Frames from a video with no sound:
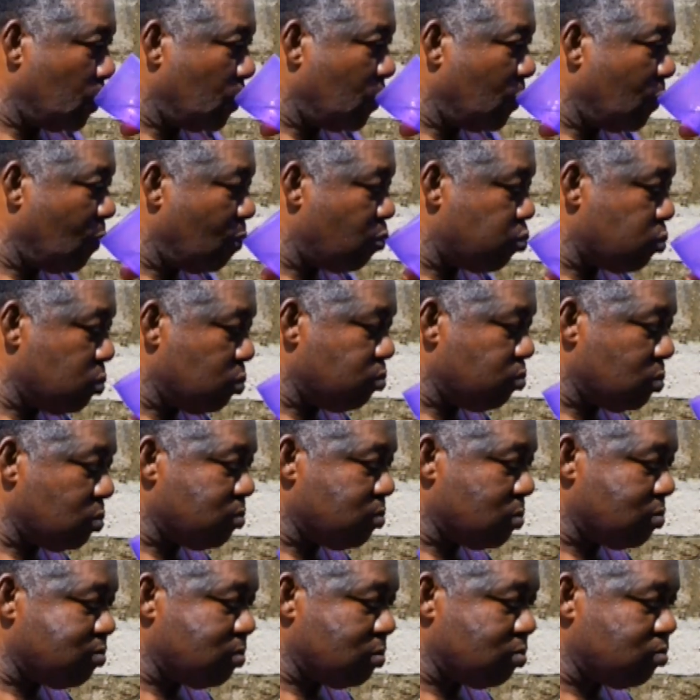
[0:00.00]
Hey,
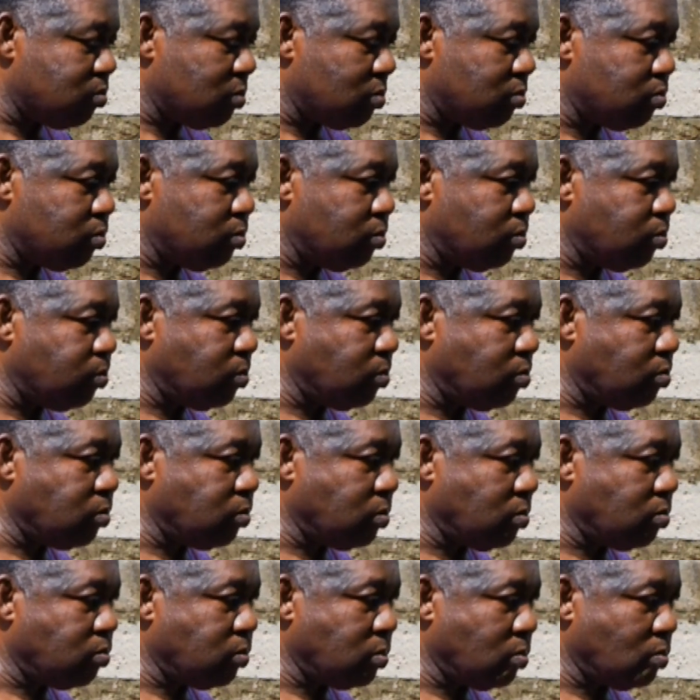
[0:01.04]
Papa, you are
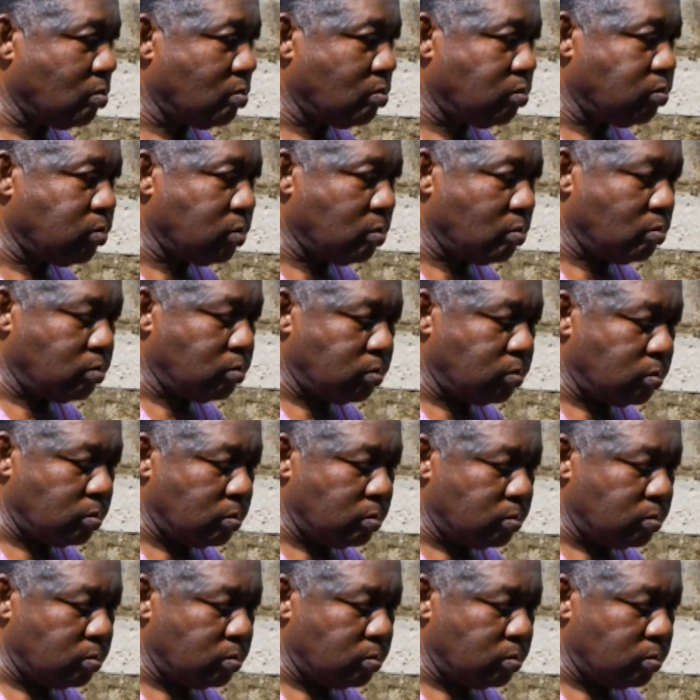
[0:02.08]
brushing on the floor.